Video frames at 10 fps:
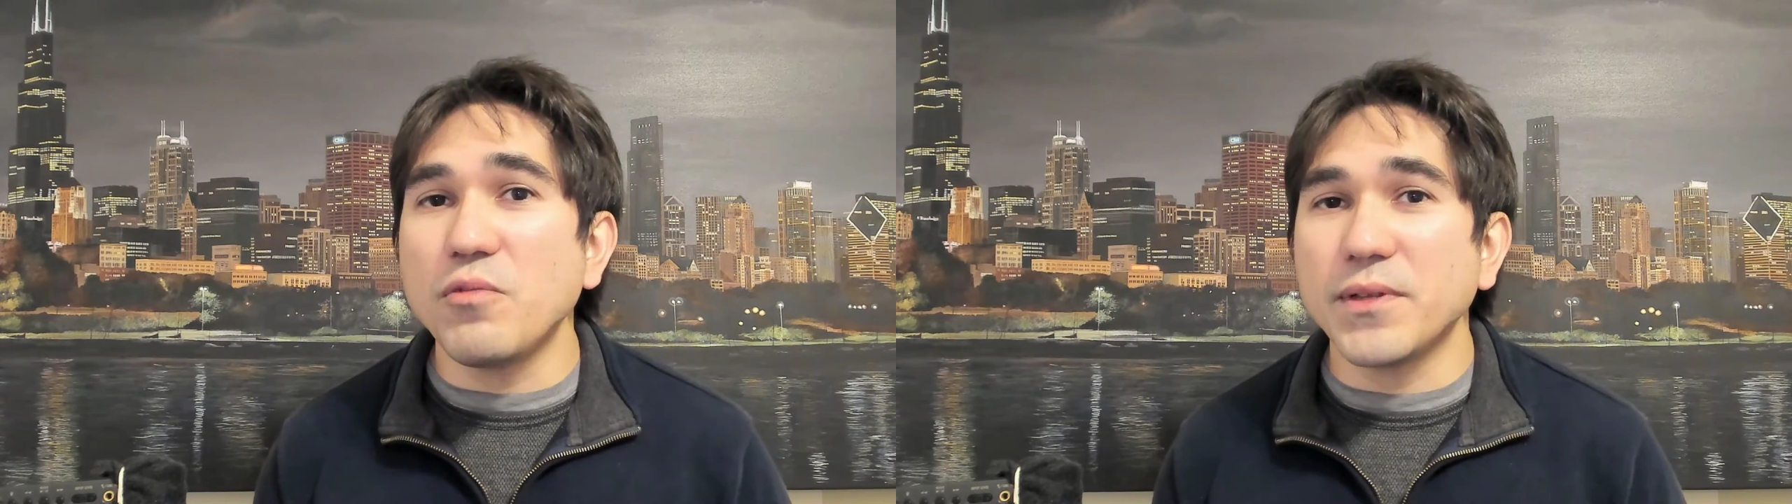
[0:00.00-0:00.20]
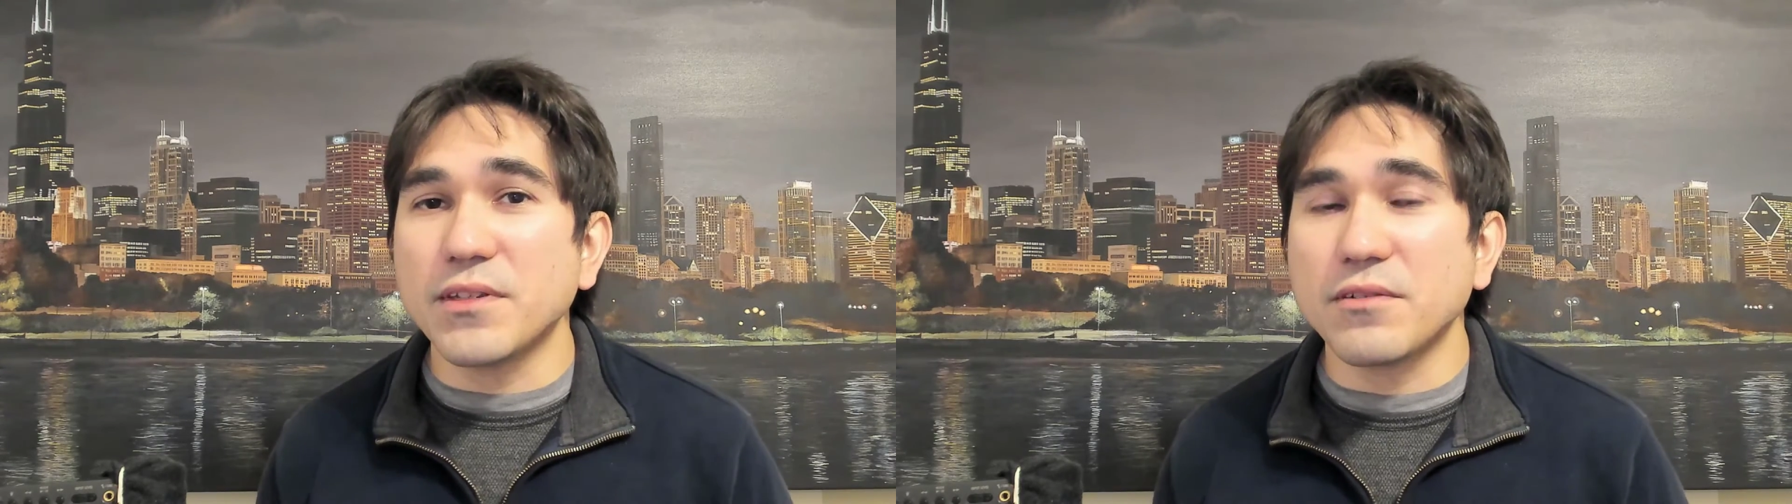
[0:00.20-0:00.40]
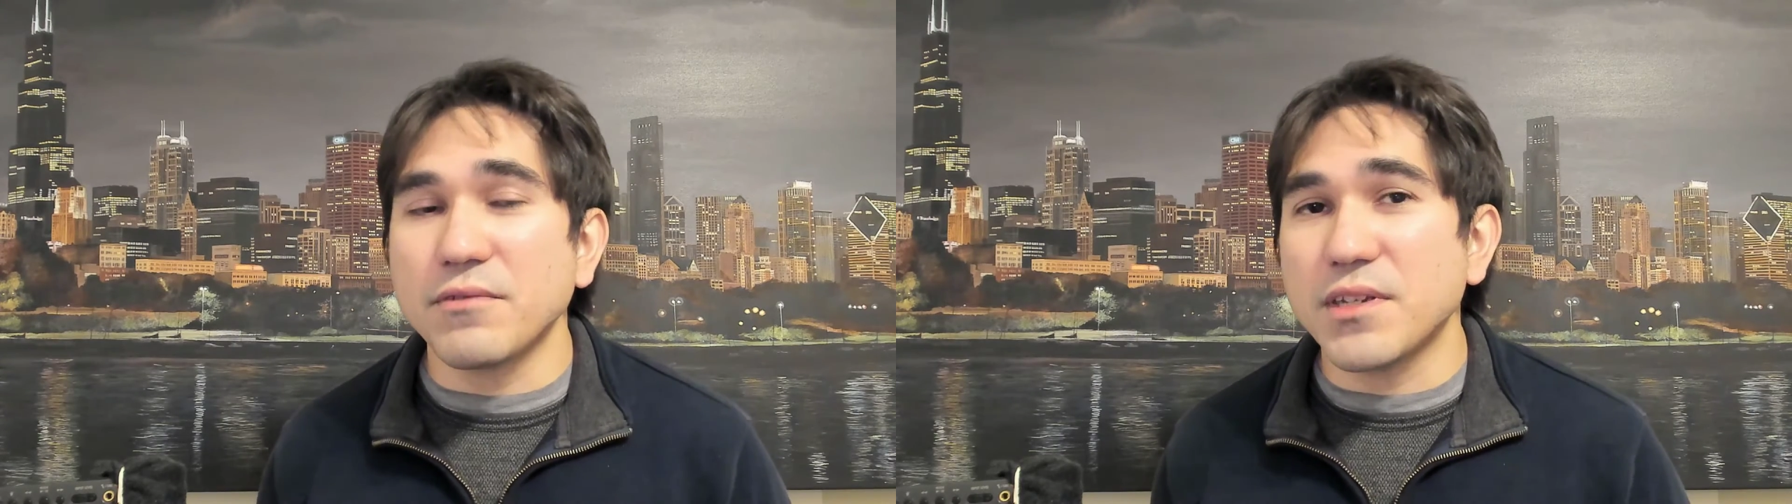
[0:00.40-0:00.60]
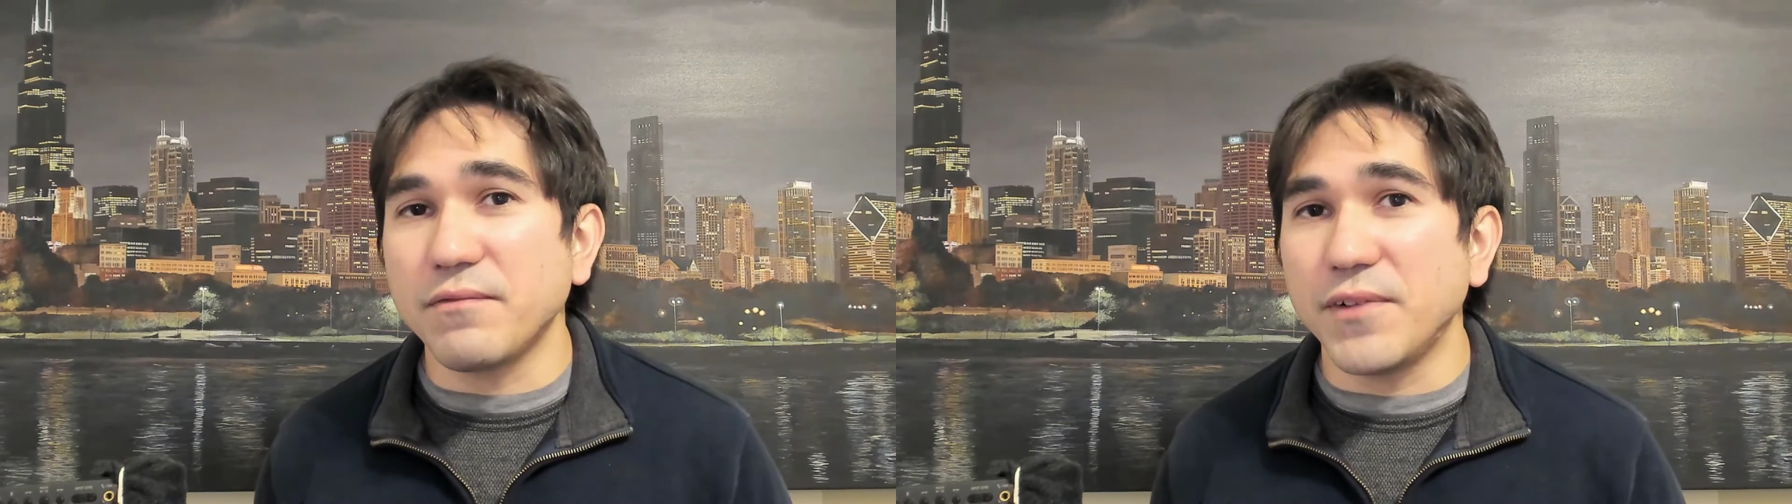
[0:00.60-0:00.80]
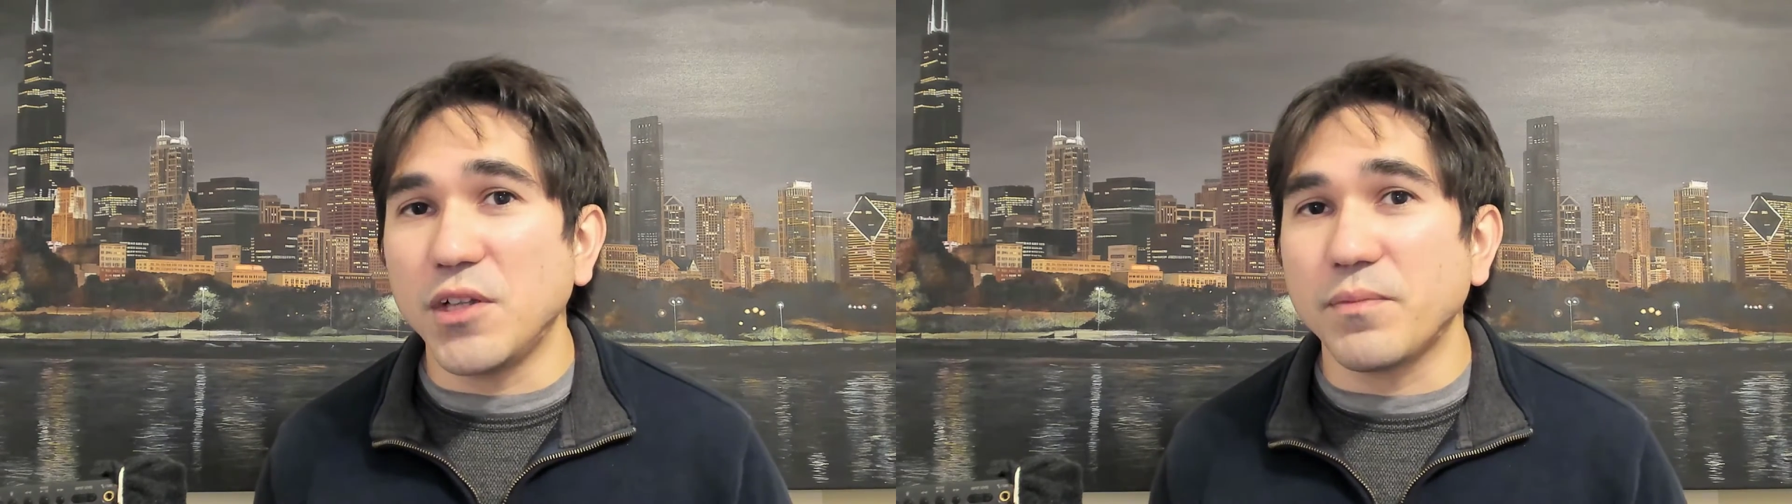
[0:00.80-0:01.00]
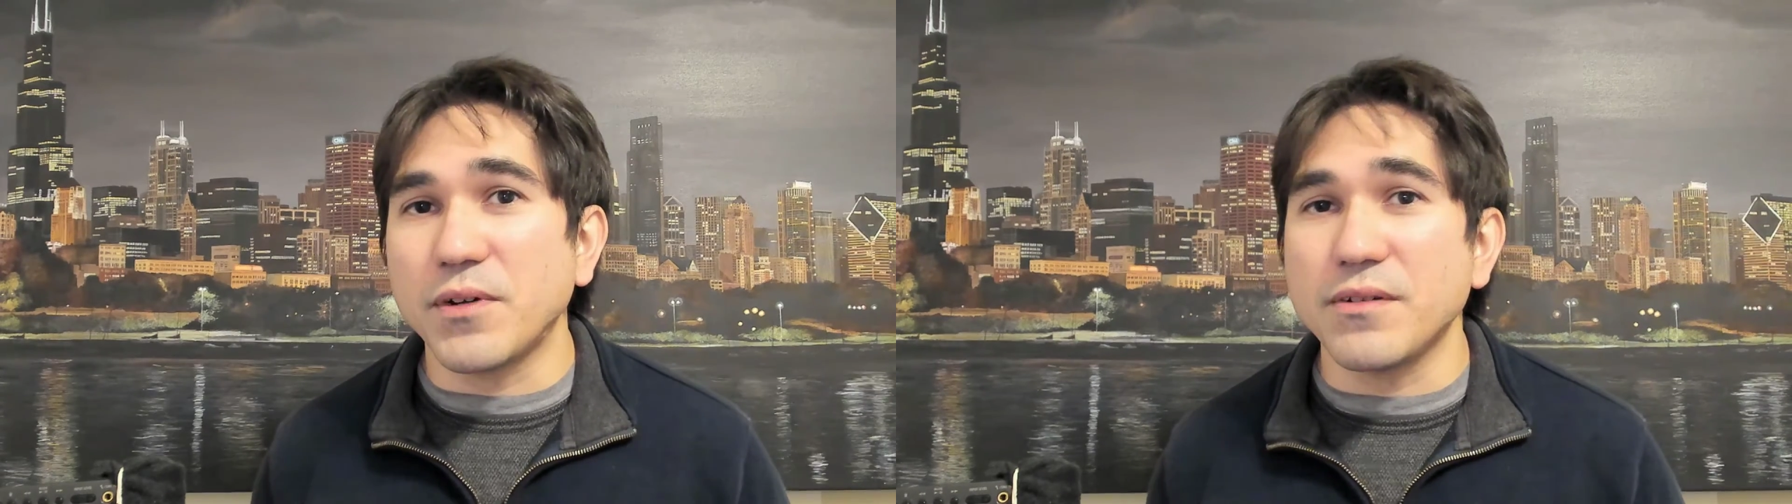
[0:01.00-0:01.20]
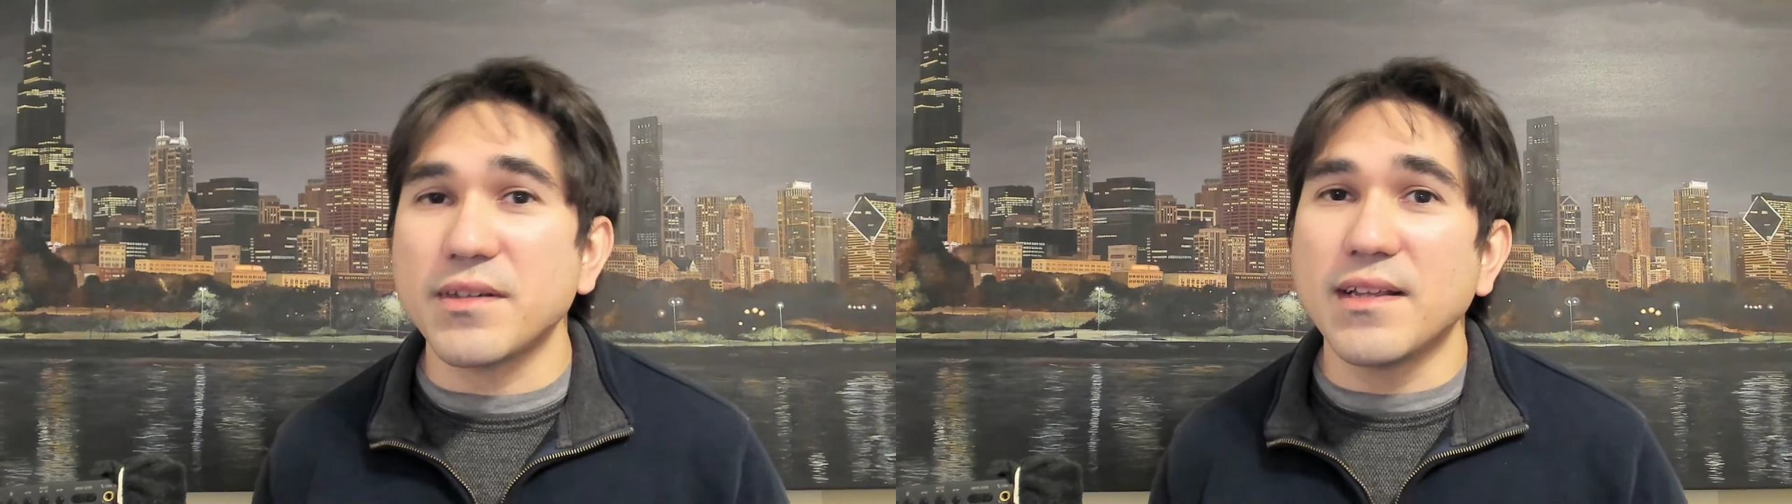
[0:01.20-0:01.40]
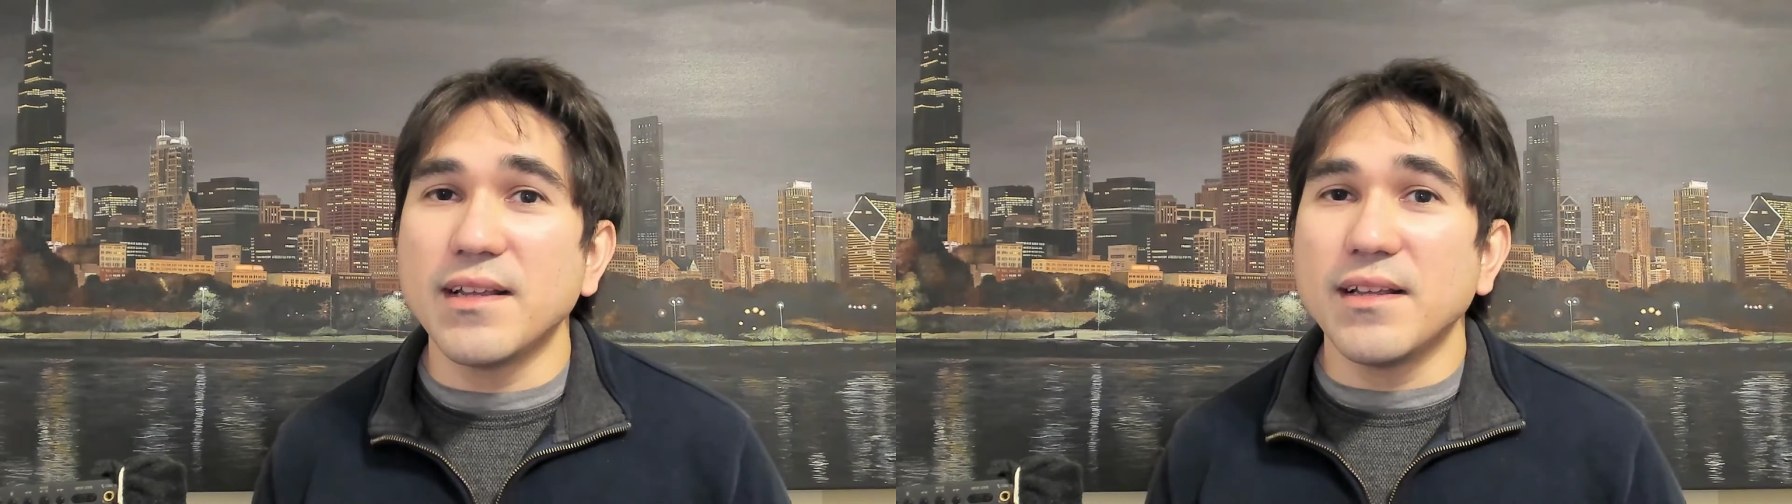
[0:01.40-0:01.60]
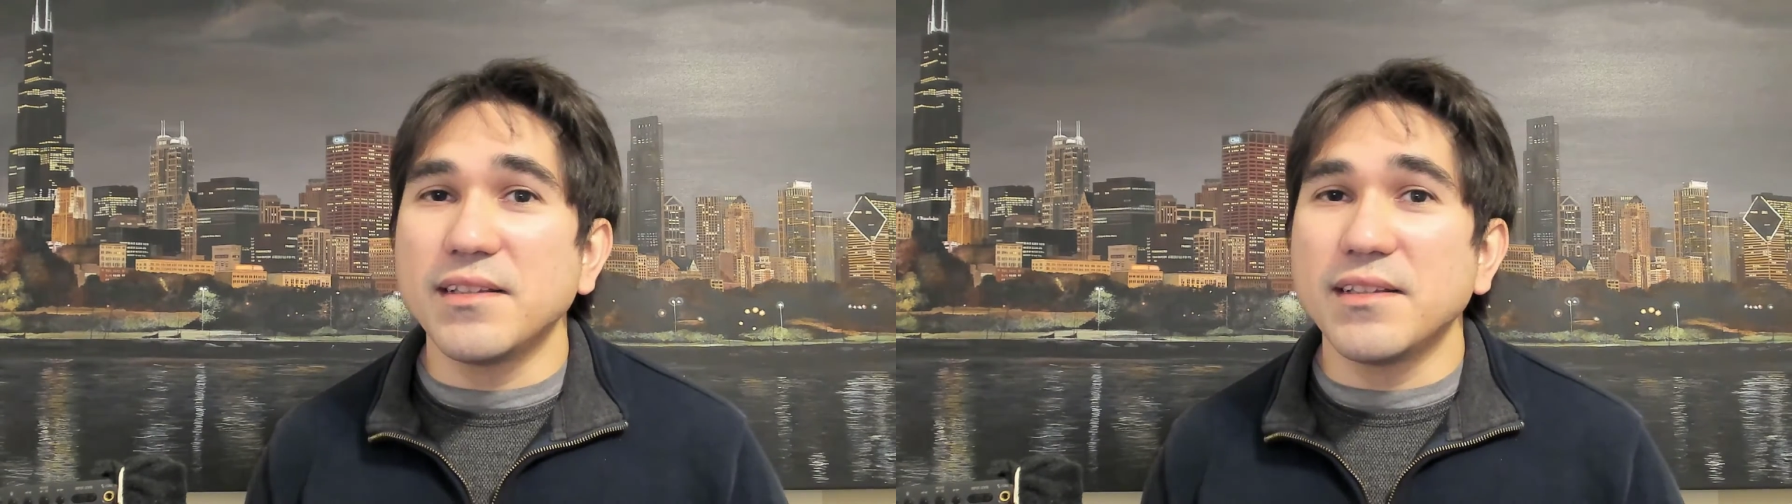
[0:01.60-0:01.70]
open source developers